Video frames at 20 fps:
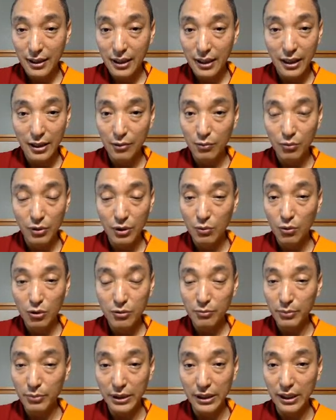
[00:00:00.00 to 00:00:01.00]
and we
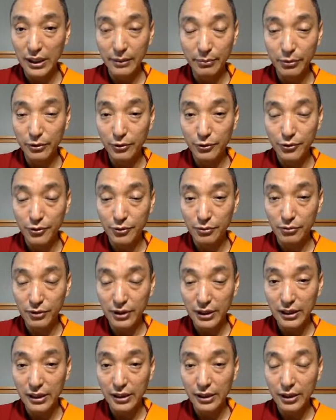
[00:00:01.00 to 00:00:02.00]
won't be able to
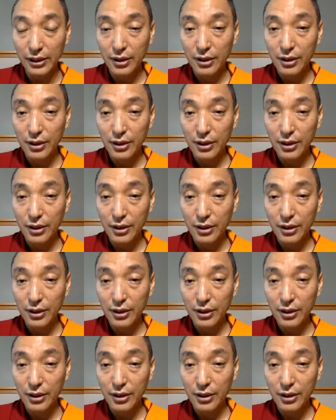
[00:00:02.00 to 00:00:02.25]
really